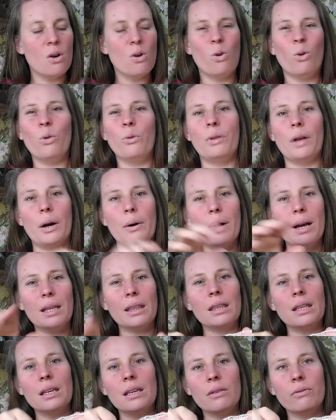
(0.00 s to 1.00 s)
Although I
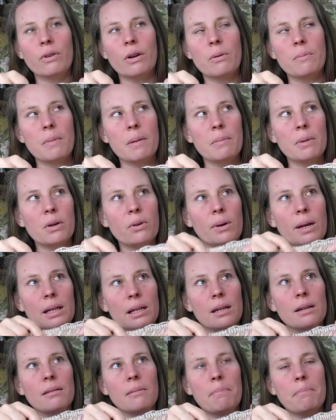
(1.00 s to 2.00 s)
think, if I remember
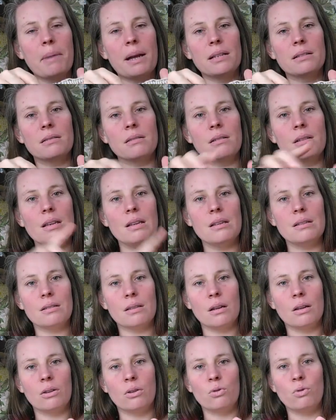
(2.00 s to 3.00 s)
correctly, the pattern is
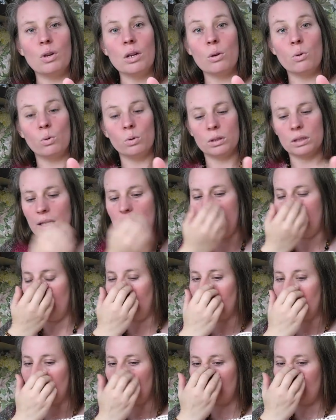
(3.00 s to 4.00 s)
a 3/4
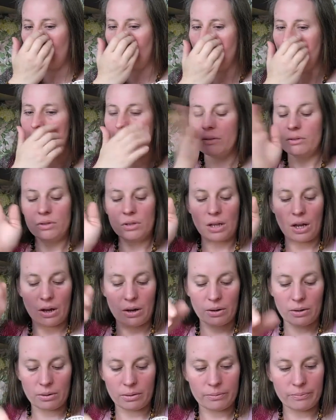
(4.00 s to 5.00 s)
length.
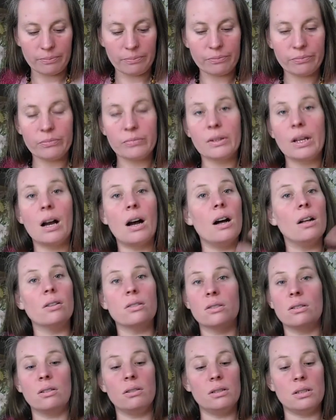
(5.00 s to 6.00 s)
So I'll
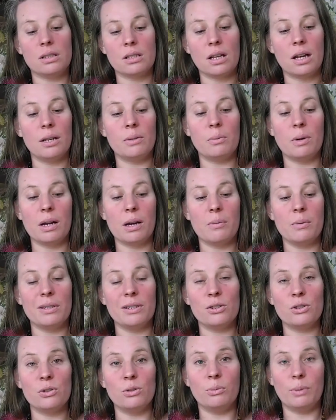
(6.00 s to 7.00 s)
still decide what I want
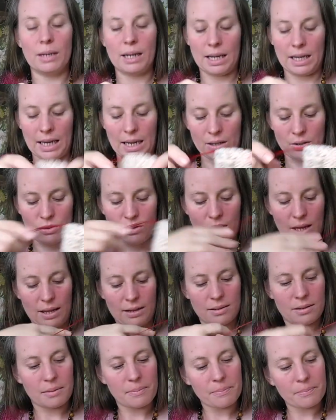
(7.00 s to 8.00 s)
to do when I get to
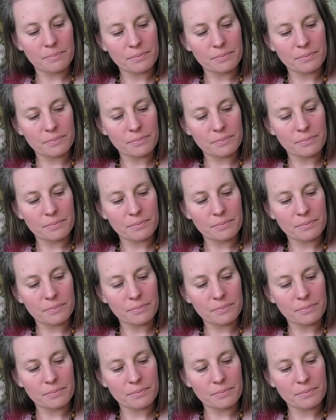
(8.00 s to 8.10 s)
that.